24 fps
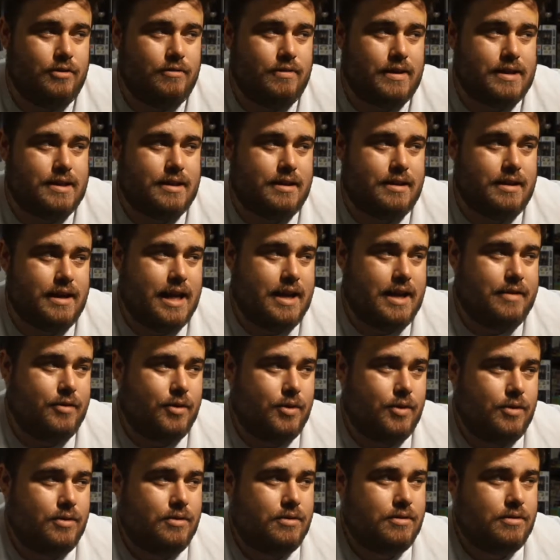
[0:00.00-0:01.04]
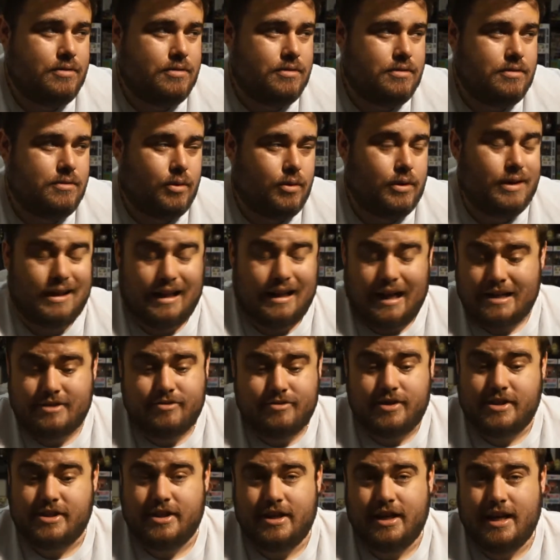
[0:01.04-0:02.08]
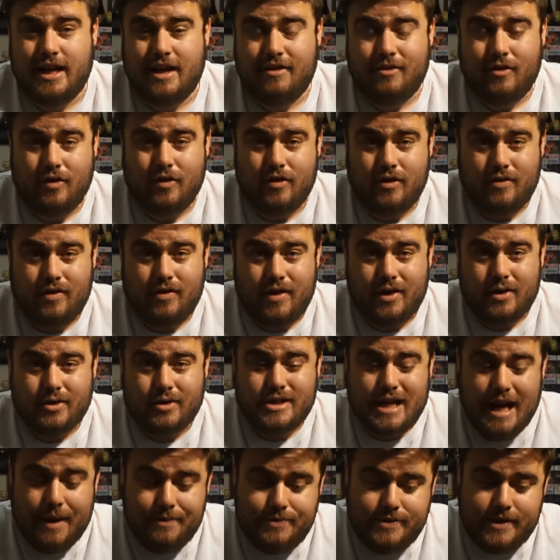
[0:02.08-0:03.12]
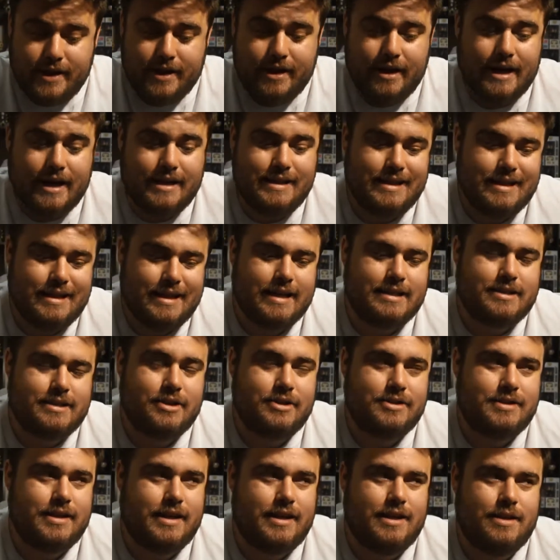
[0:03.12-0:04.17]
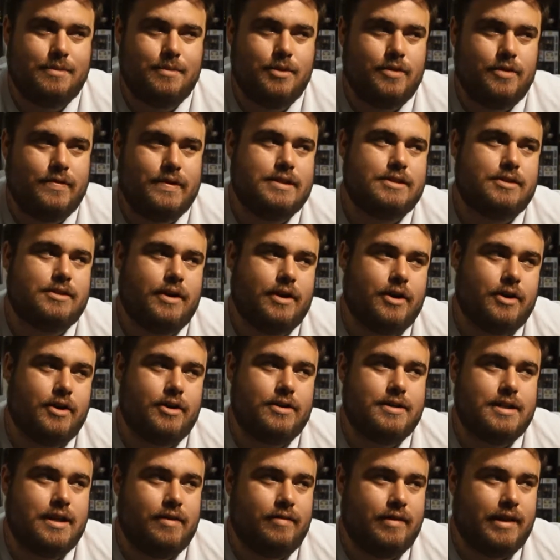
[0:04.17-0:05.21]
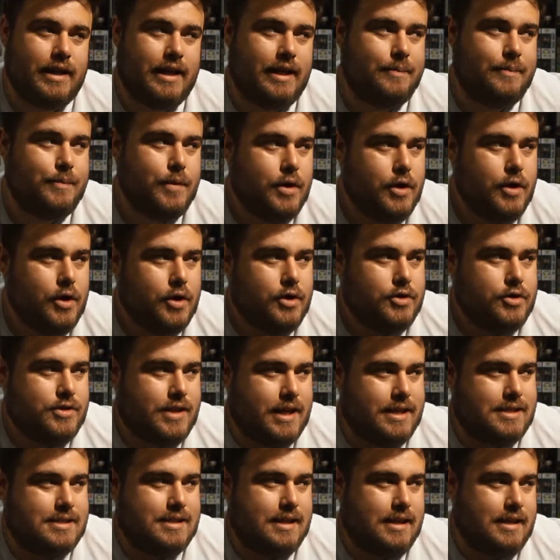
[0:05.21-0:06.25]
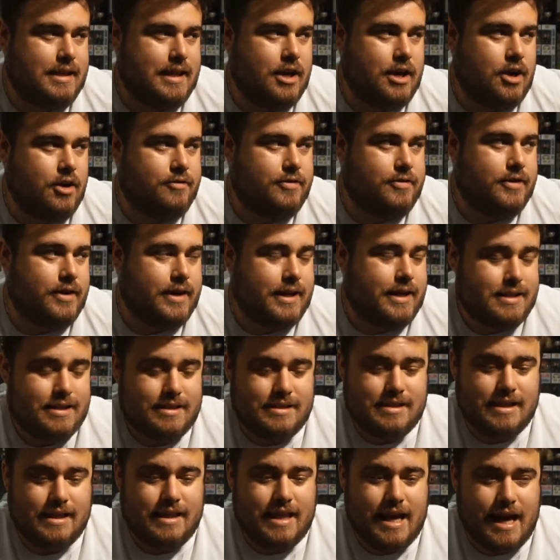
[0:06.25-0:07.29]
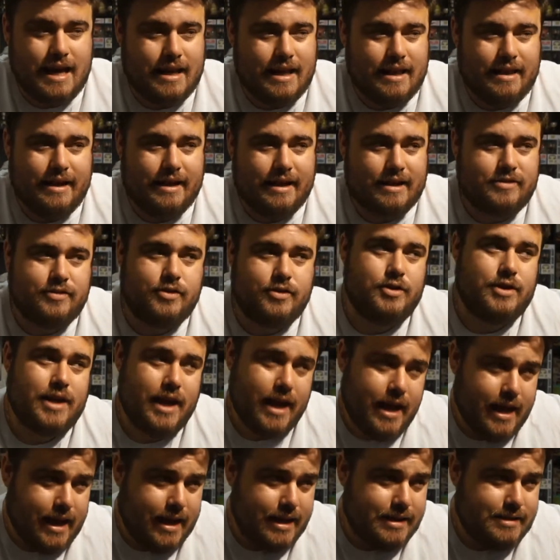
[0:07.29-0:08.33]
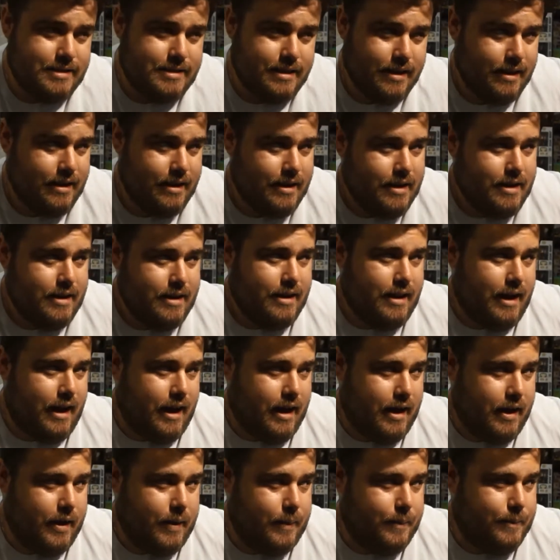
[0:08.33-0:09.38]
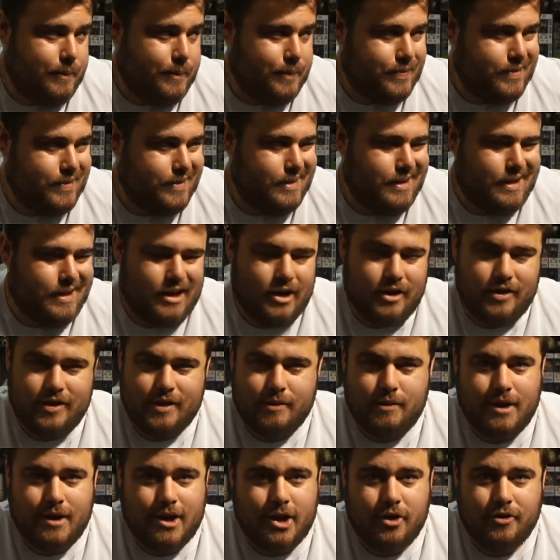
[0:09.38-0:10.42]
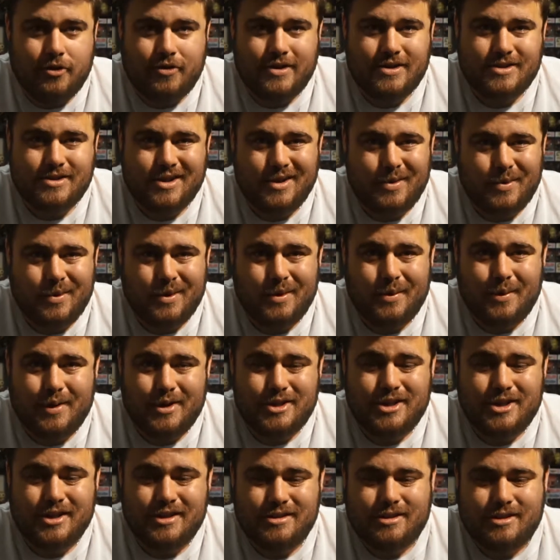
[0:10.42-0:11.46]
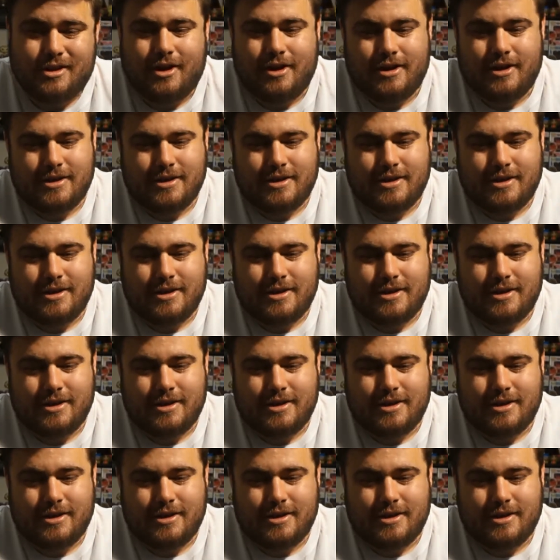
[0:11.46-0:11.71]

Resident Evil, well, the last Resident Evil, the final chapter. I didn't get to go see it in the movie, so I got it on DVD. So that's sitting there. Hopefully I'll get to see that in the next few days. I don't think my girlfriend's going to want to watch it, so